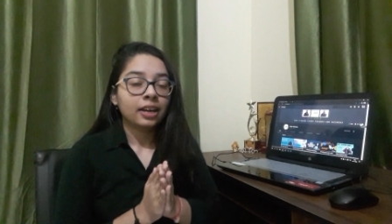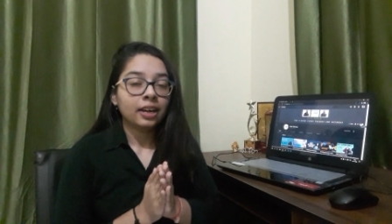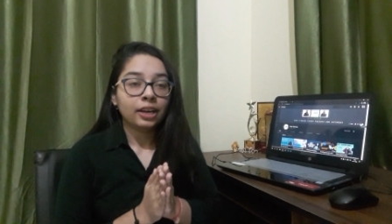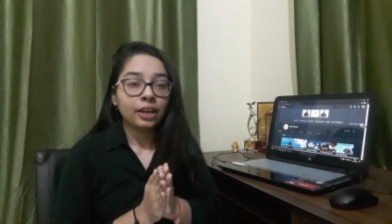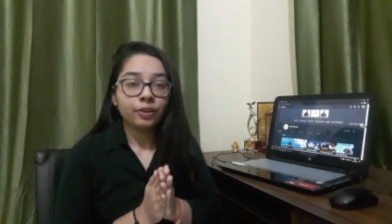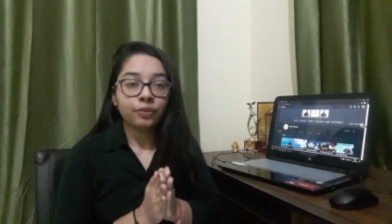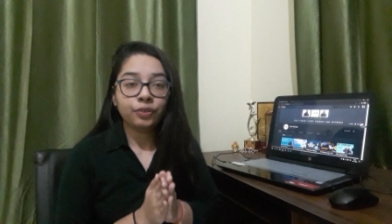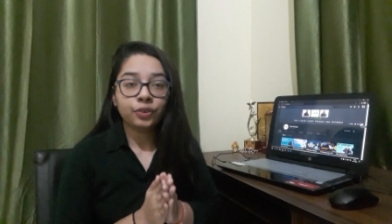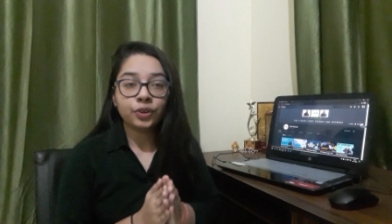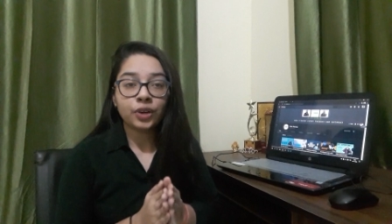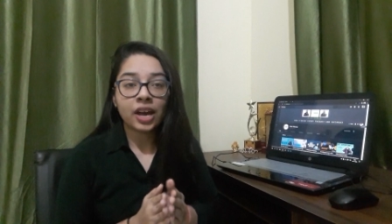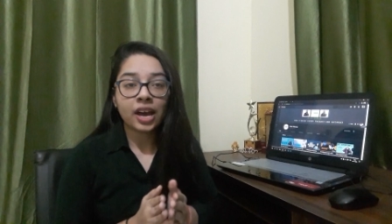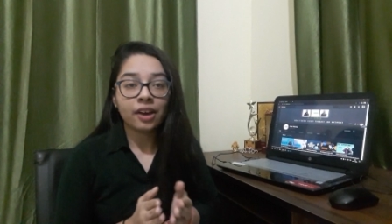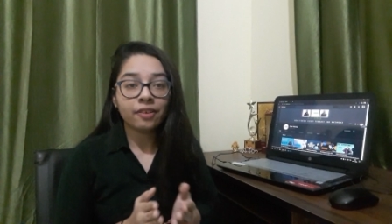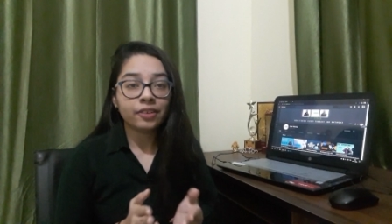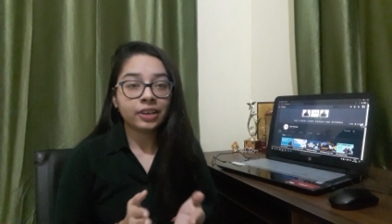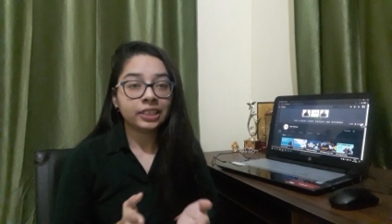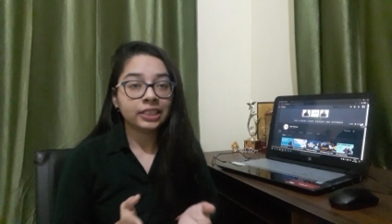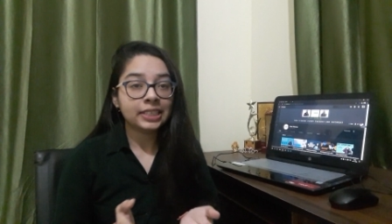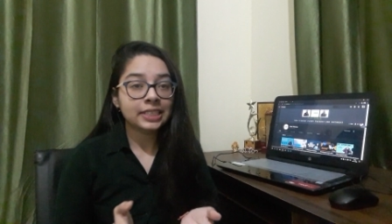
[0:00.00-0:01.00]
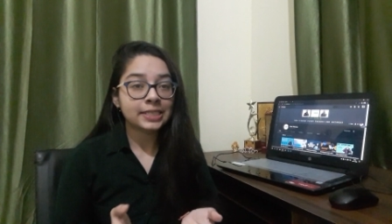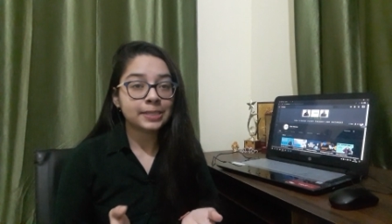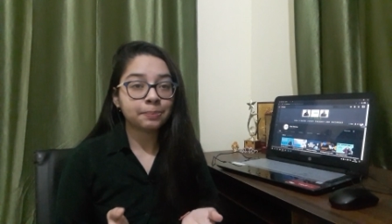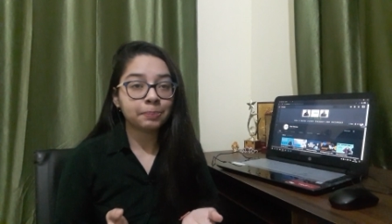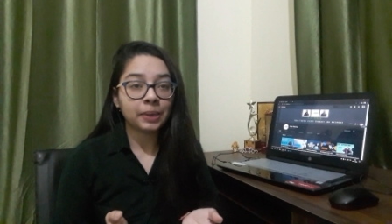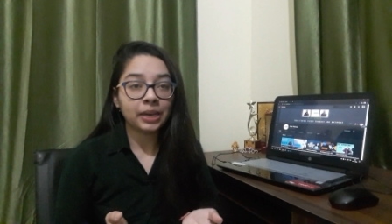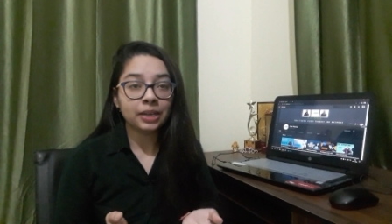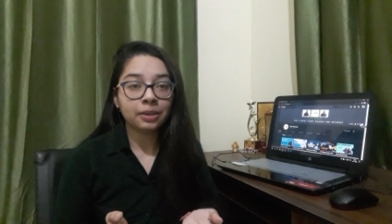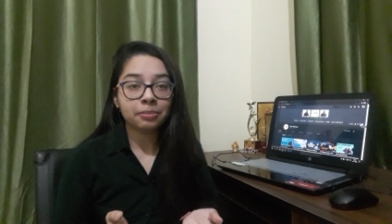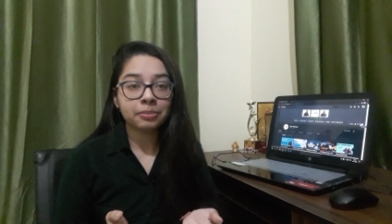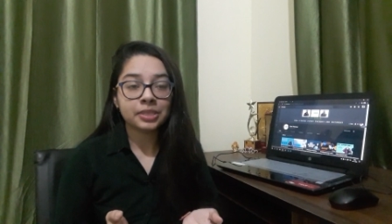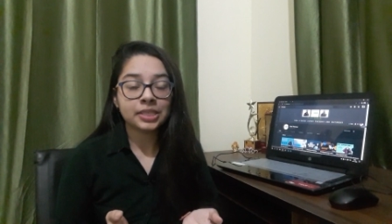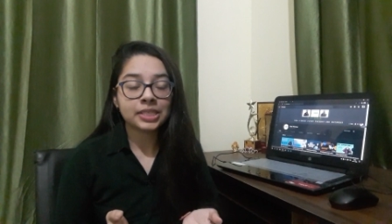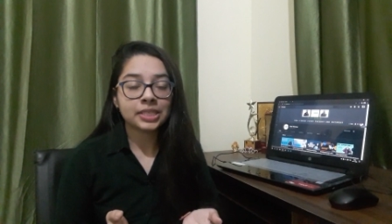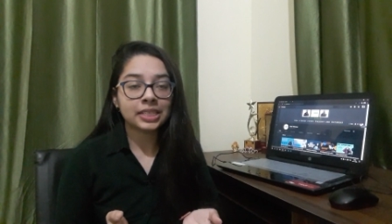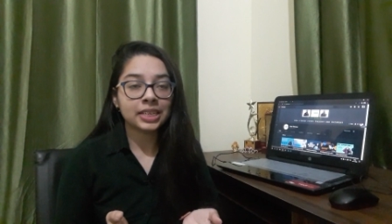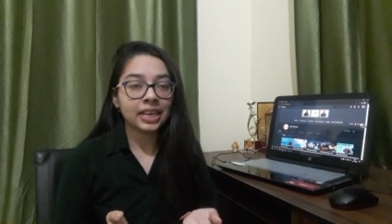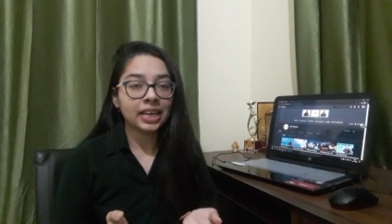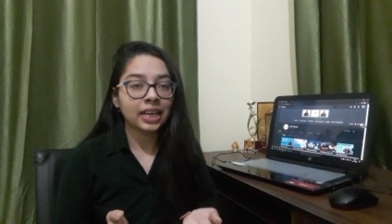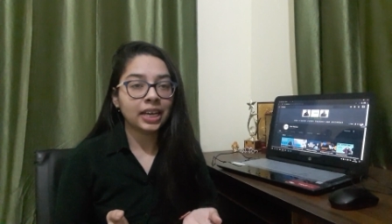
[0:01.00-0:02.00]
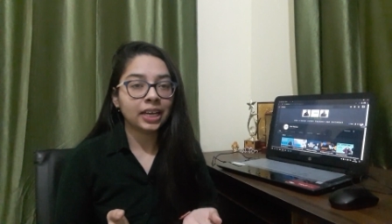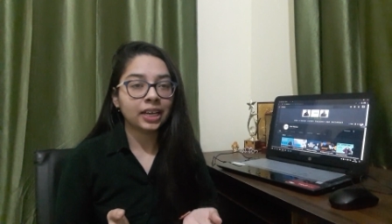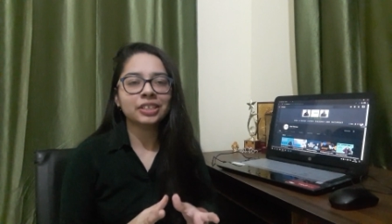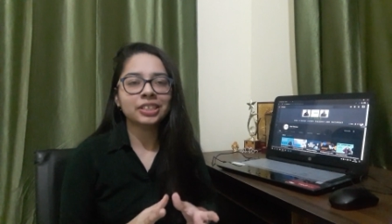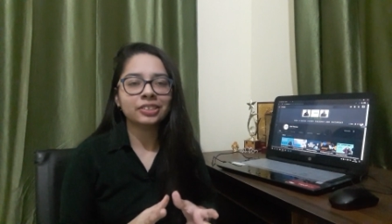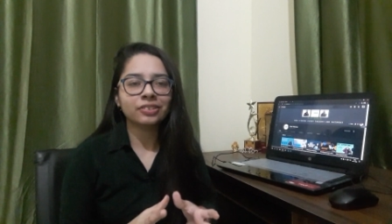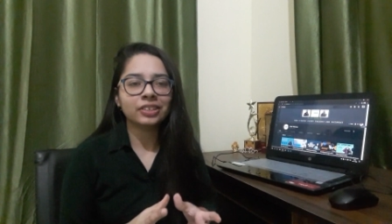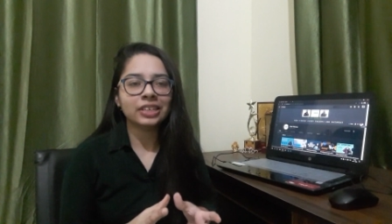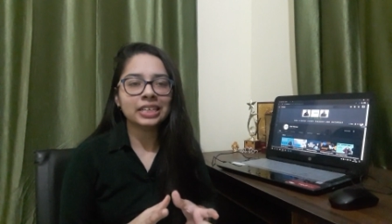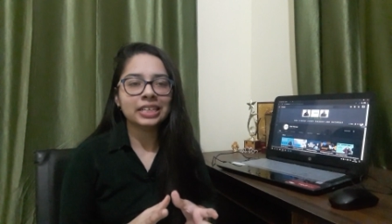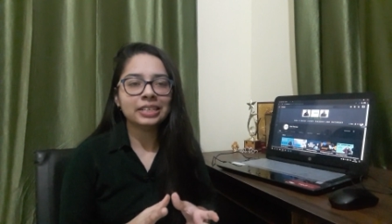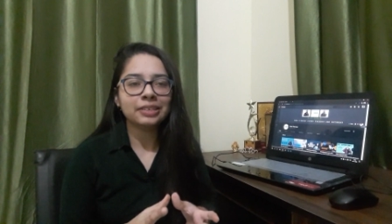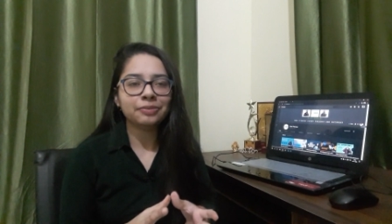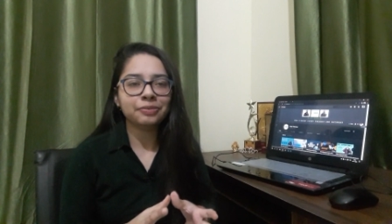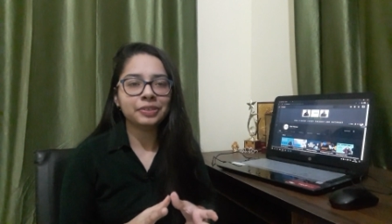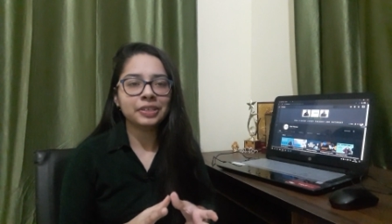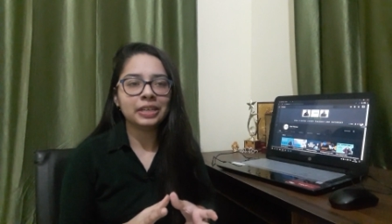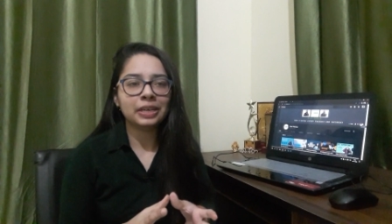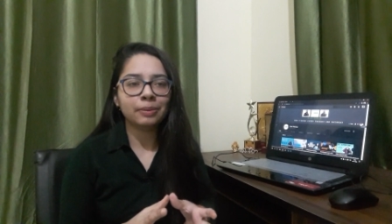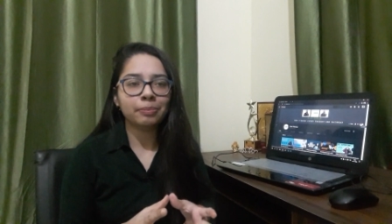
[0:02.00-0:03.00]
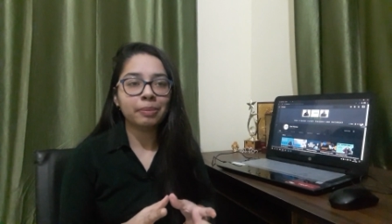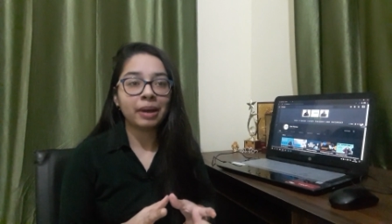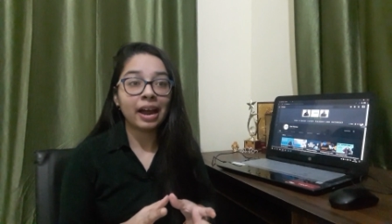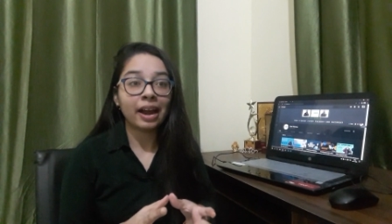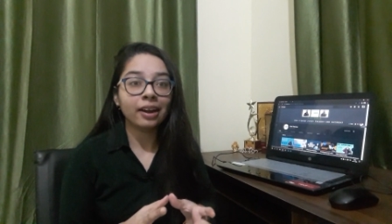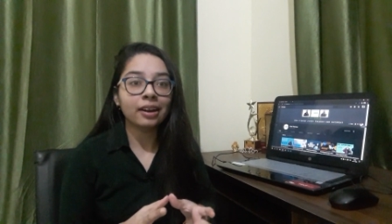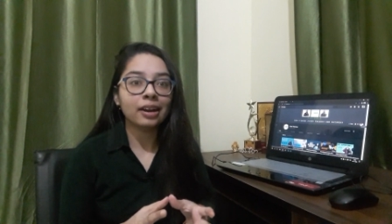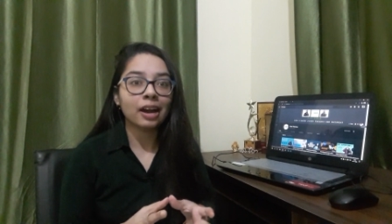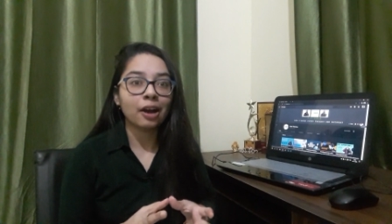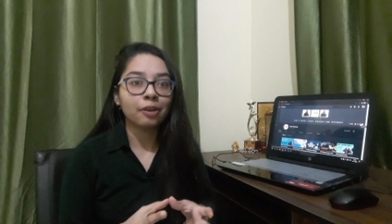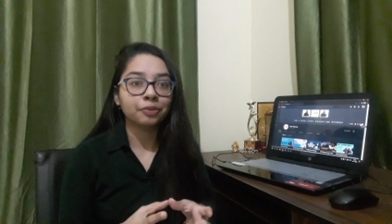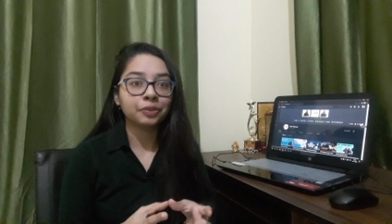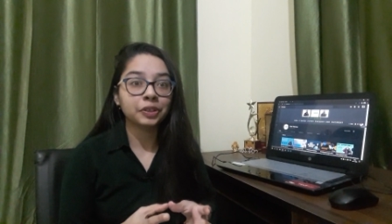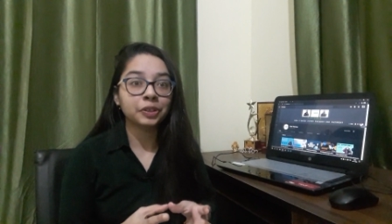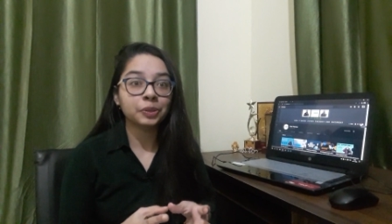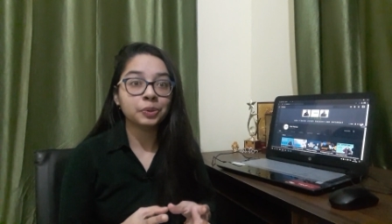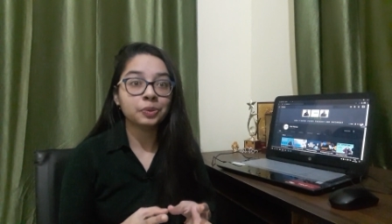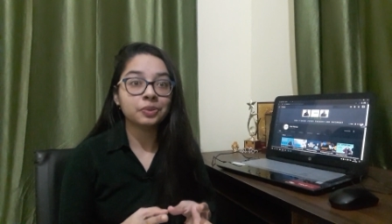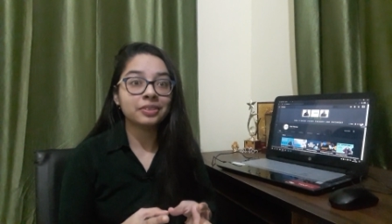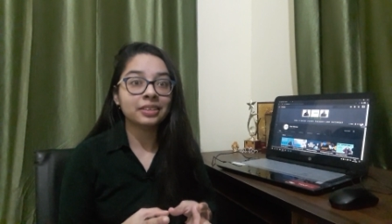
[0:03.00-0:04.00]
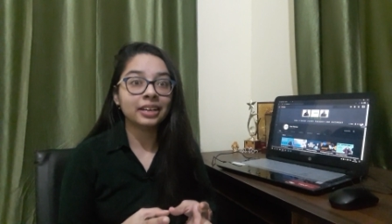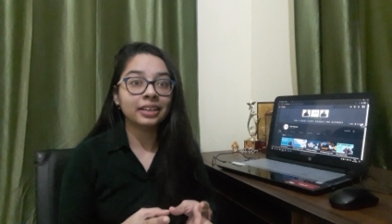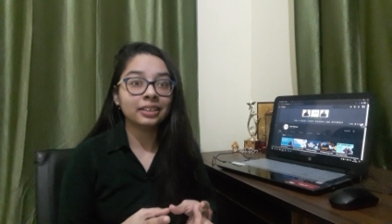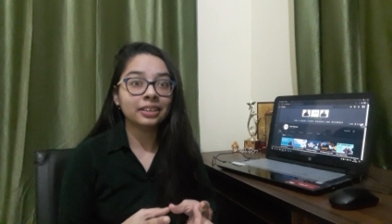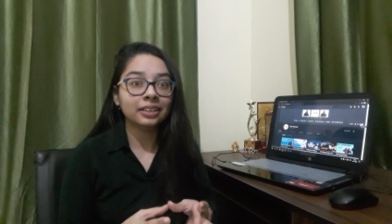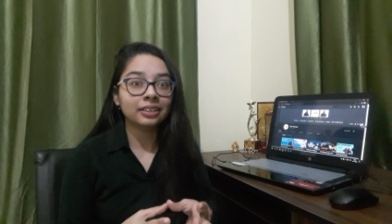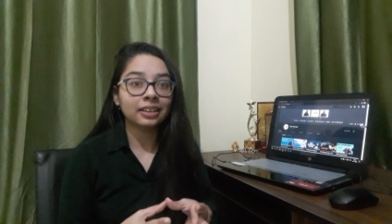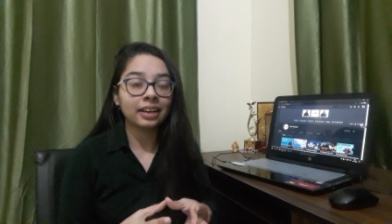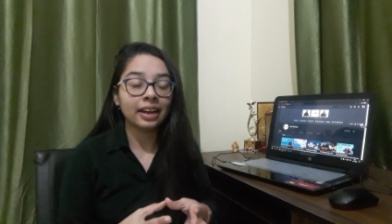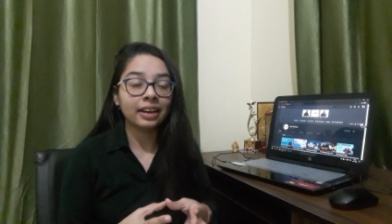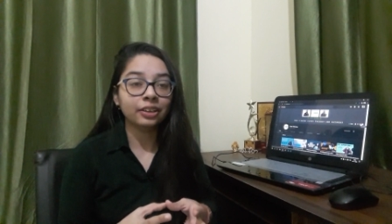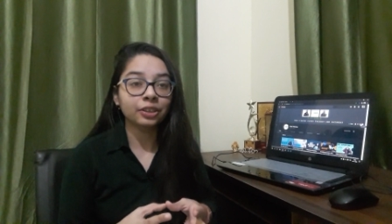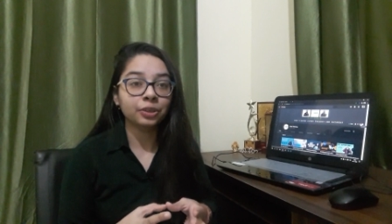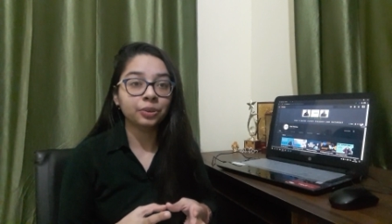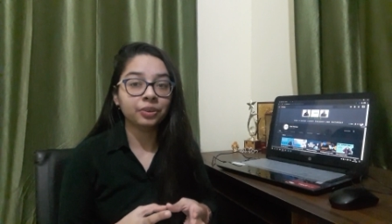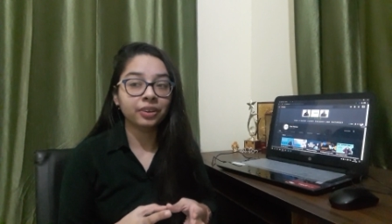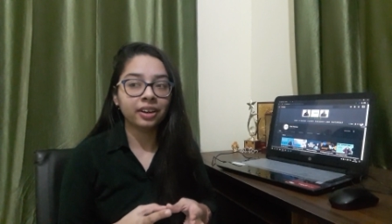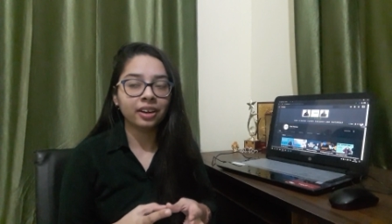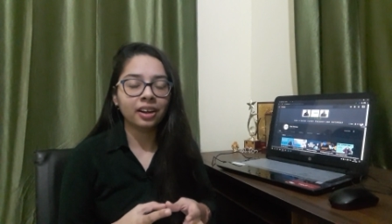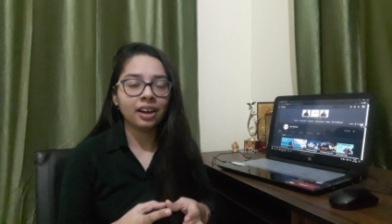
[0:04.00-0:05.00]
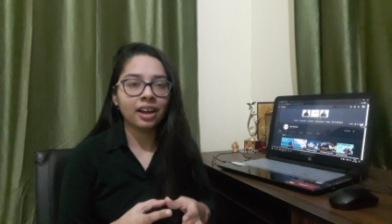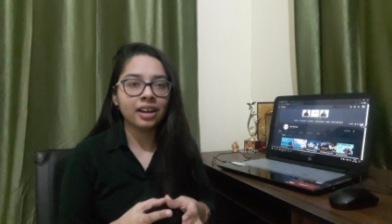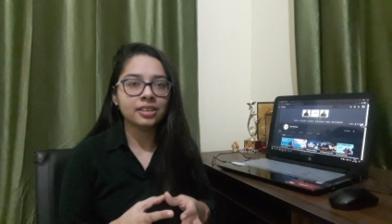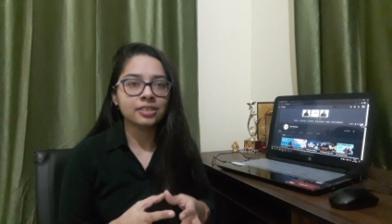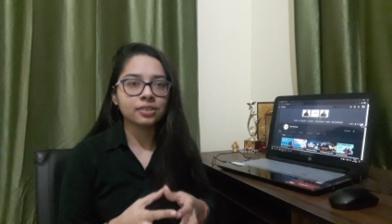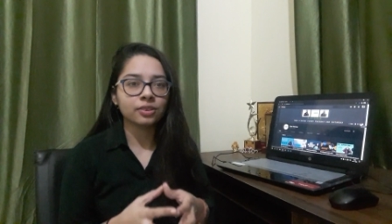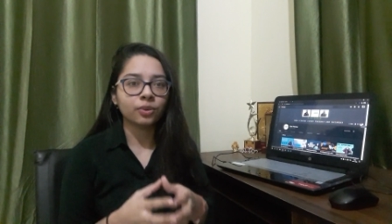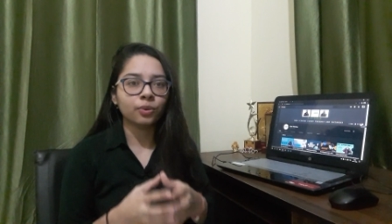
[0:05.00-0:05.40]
if you have any spelling mistake, you will really feel bad after you send it and you realize,